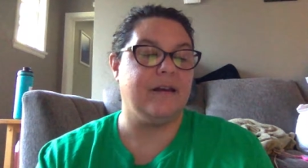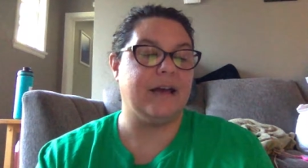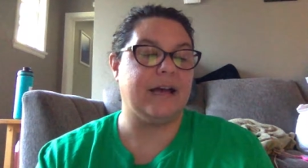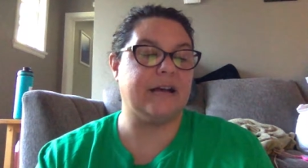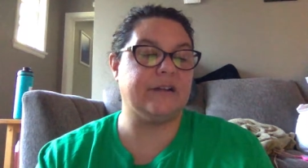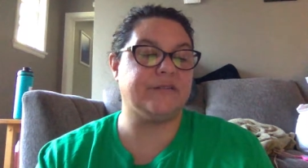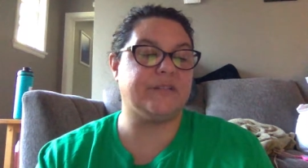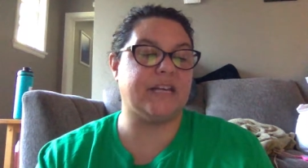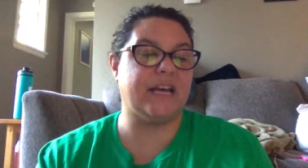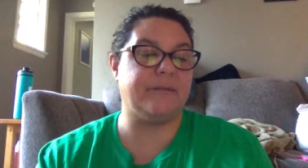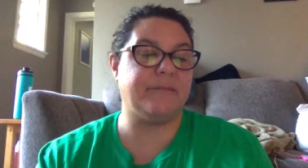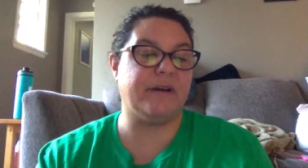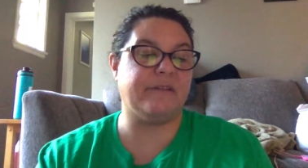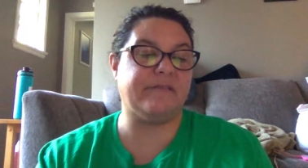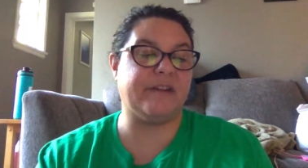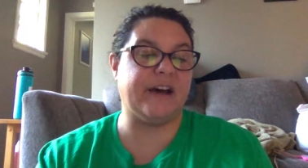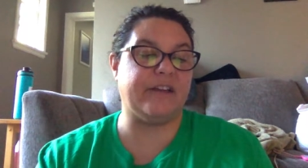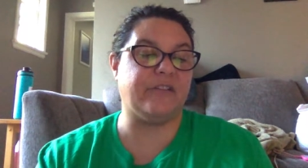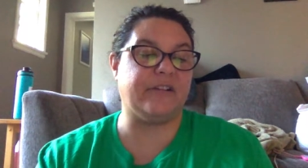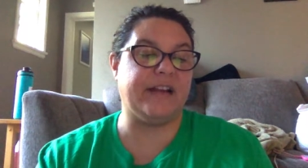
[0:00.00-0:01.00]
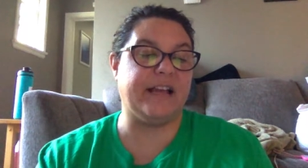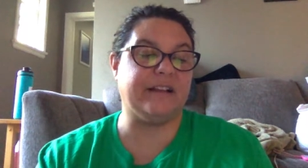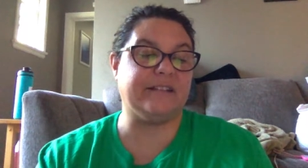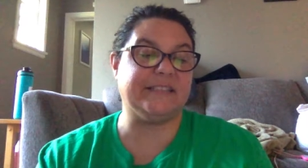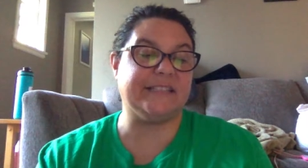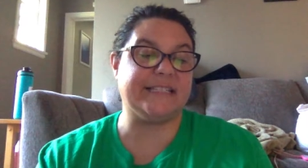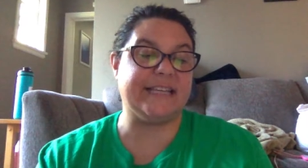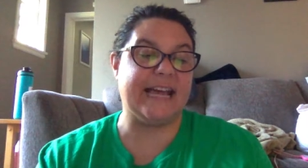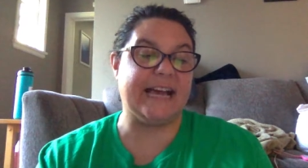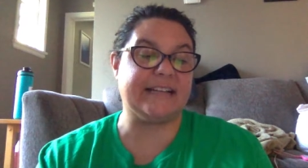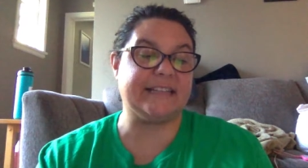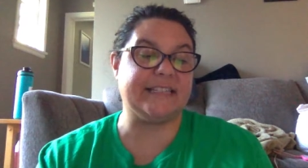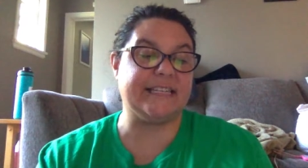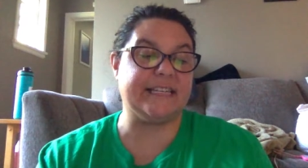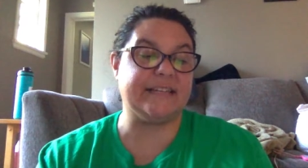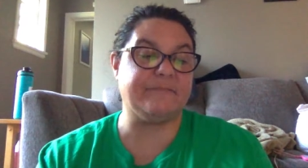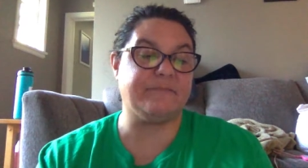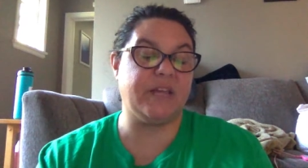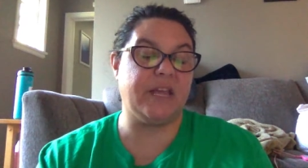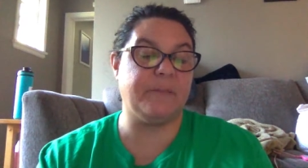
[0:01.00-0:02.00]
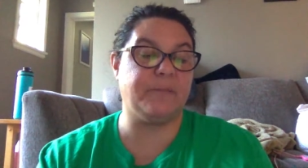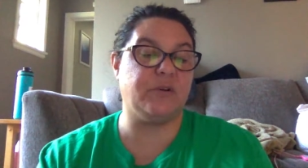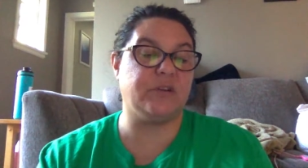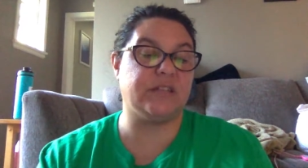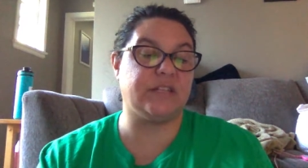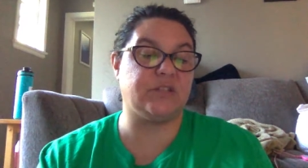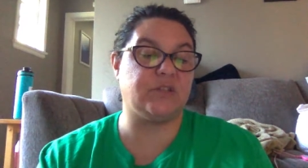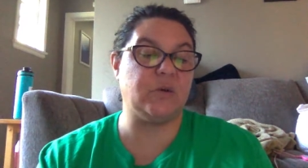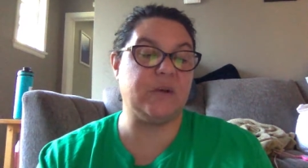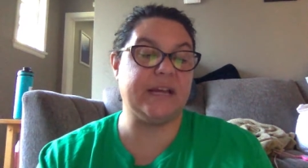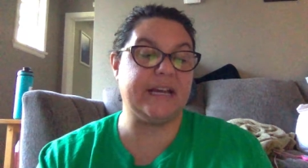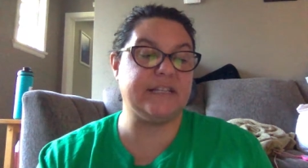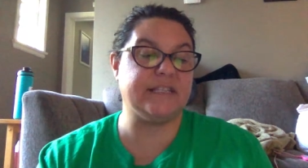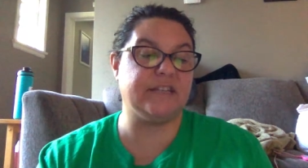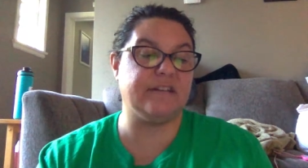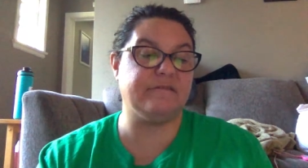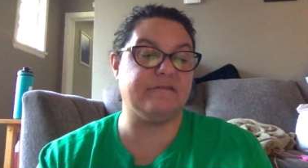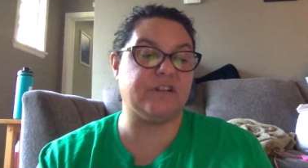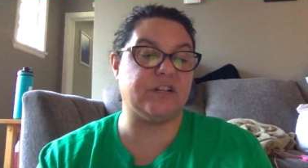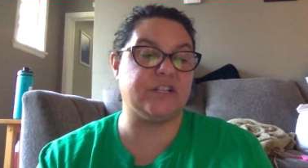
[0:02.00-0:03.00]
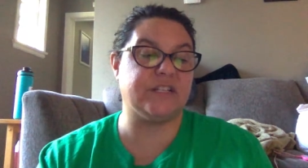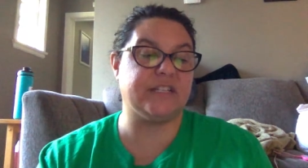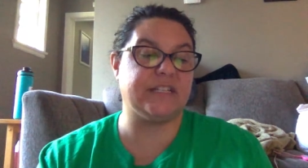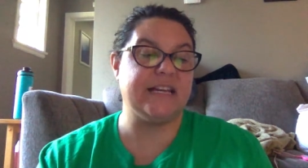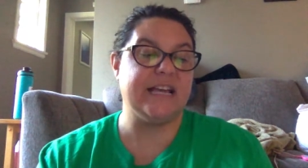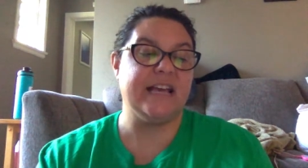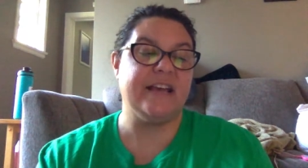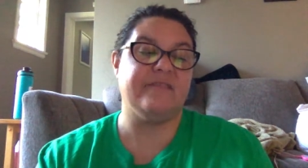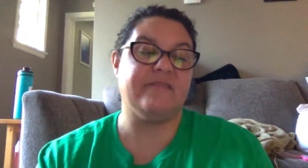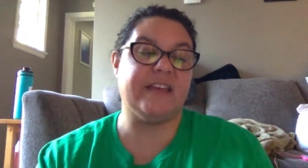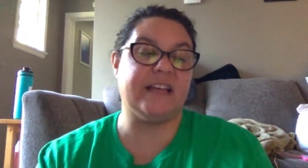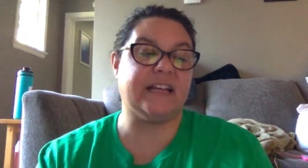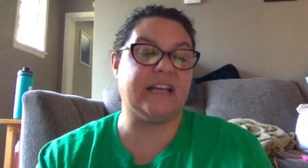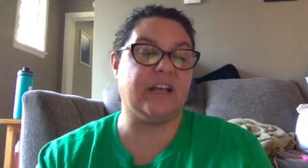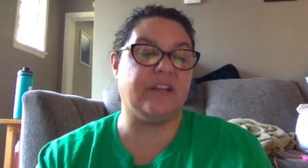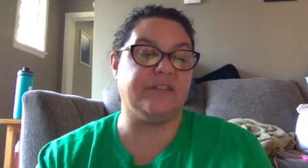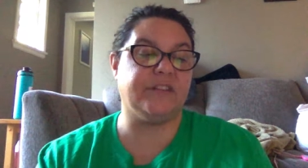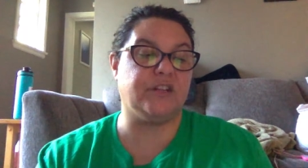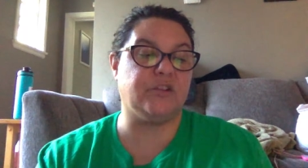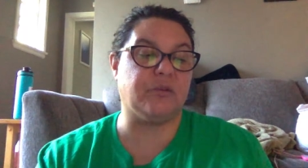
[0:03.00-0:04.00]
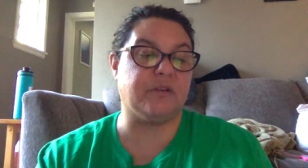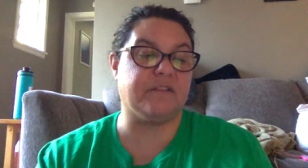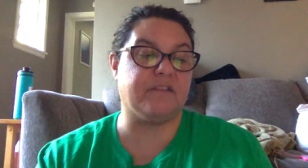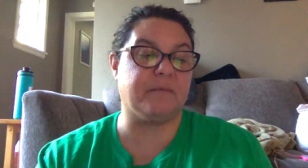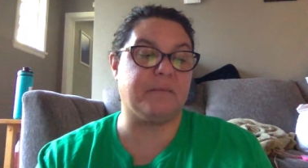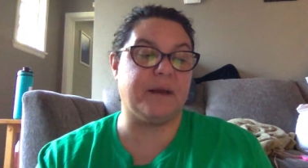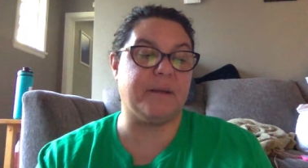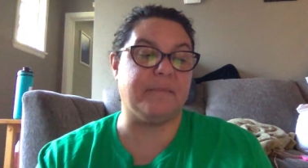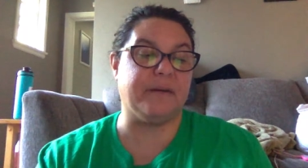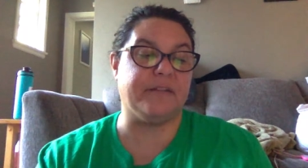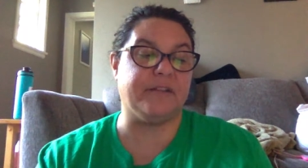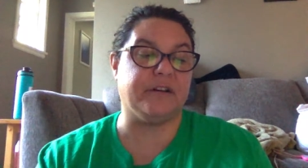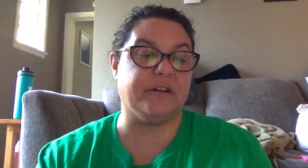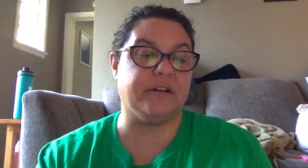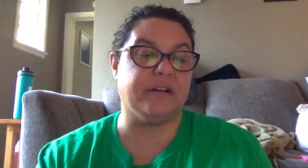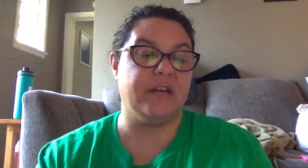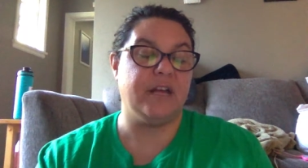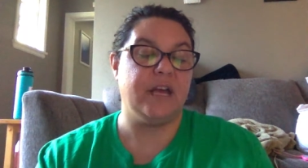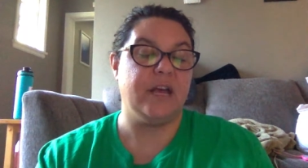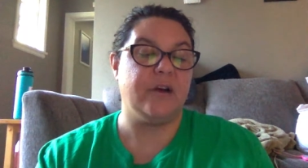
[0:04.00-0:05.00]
Outside, my father hailed a taxi. He put the suitcase in first, then held the door for my mother.